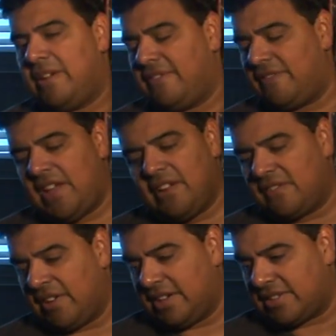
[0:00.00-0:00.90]
my
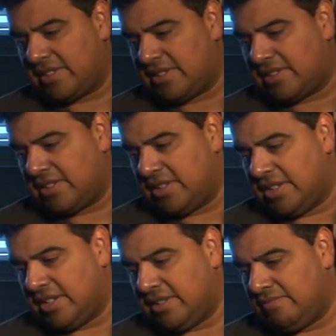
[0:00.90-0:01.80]
favorite
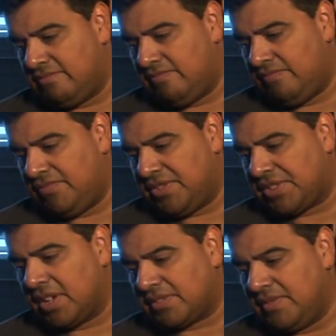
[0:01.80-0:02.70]

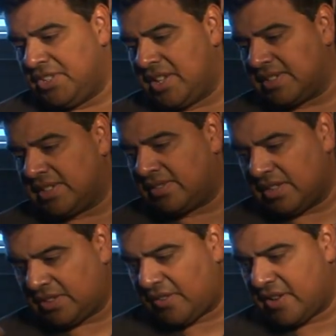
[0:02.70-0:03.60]
songs from Genesis,
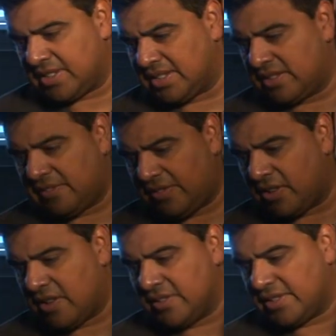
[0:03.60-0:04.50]
as far as listening to
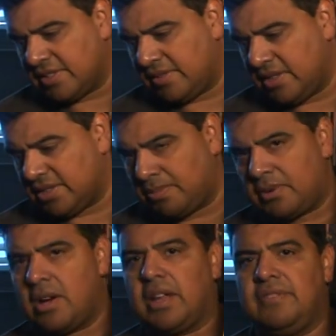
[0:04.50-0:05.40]
Phil Collins as a
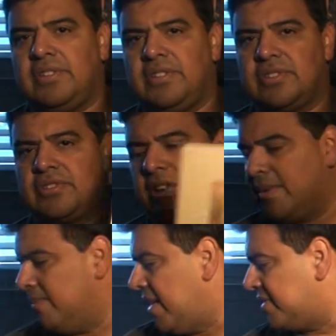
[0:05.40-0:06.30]
prog and fusion
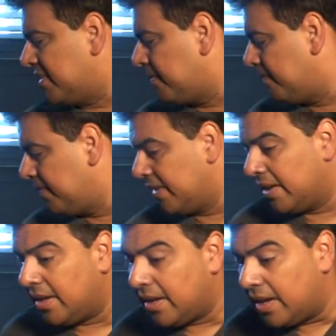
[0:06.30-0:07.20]
drummer, amazing.
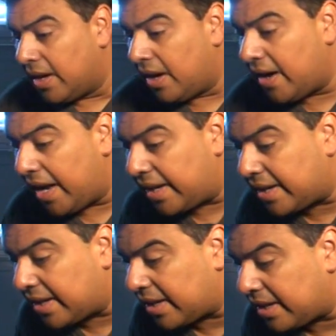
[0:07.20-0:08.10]
All right,
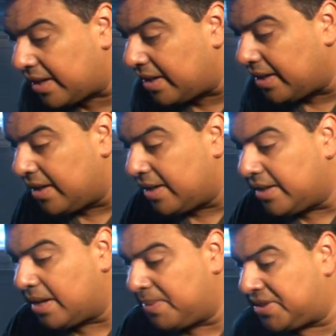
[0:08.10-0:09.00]

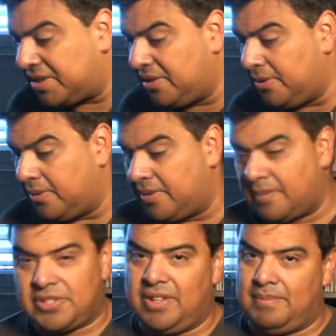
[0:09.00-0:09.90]
number 2.
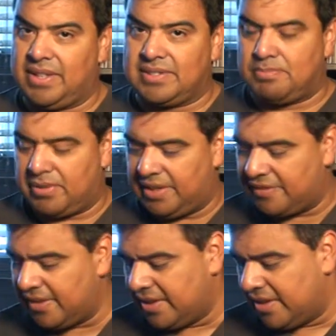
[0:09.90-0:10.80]
I'm trying to make this
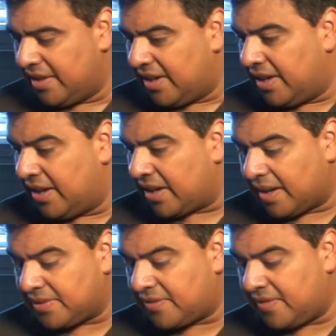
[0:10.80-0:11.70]
brief.
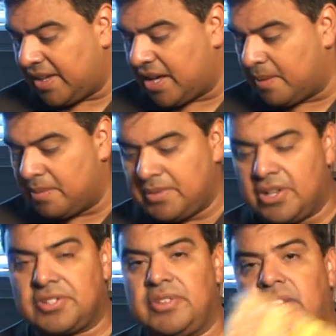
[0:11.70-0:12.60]
Comes from the album
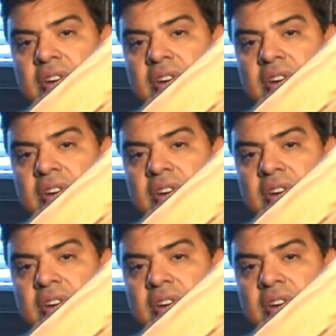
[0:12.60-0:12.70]
Nursery